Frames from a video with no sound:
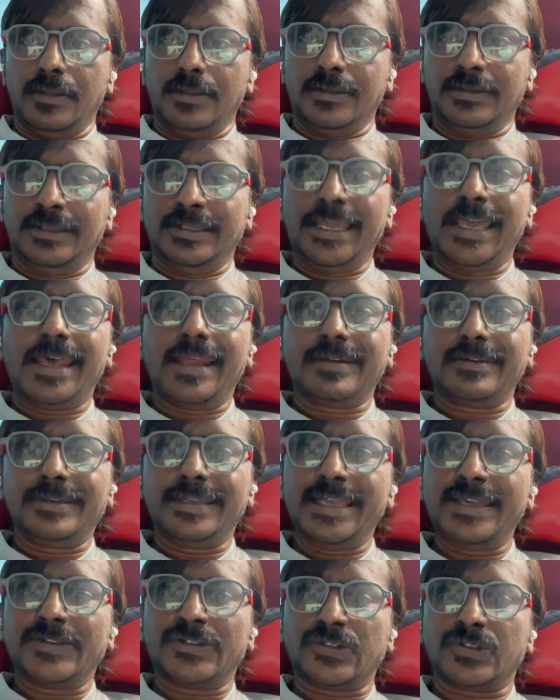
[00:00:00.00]
they are
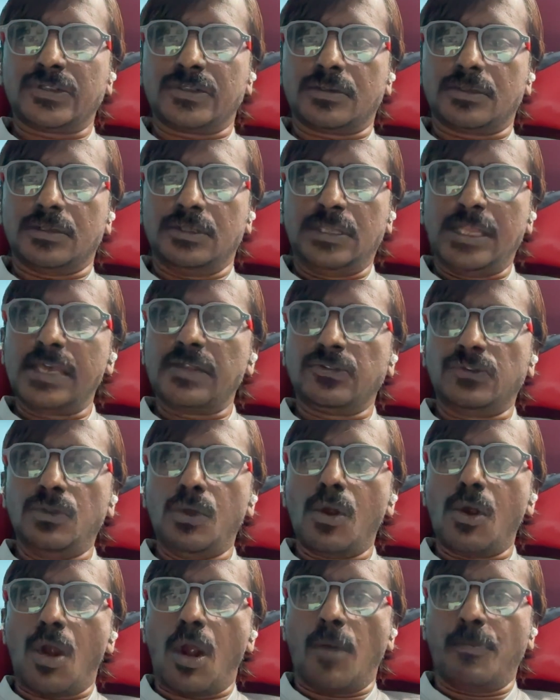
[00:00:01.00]
niche. There's
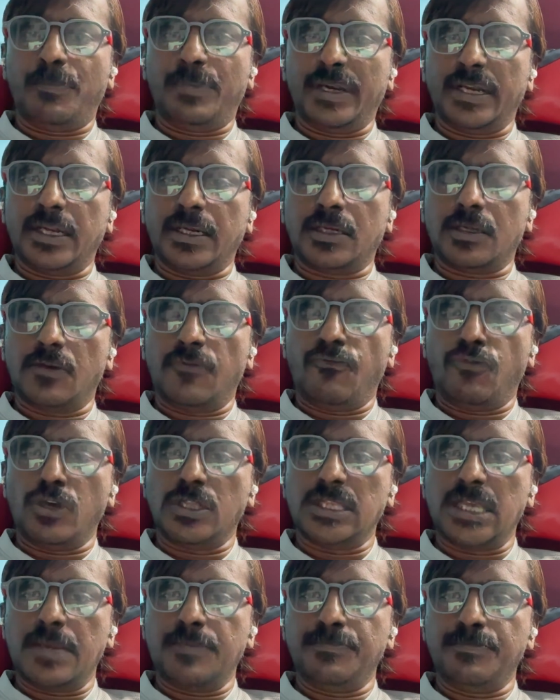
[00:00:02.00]
no competitor
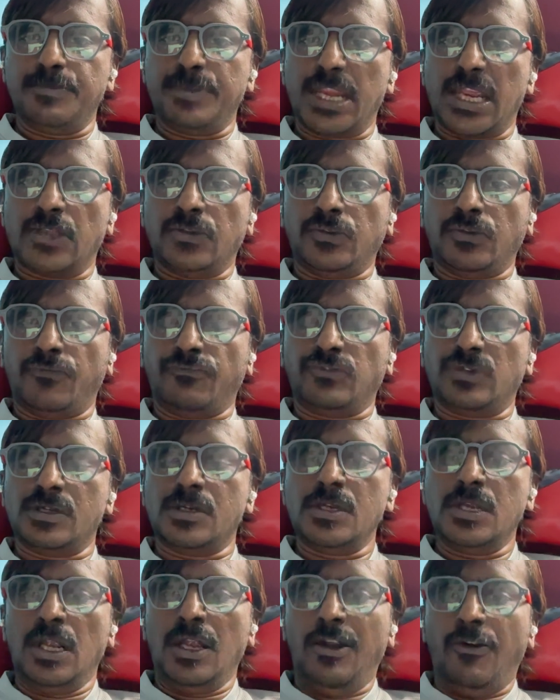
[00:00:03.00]
for them because of the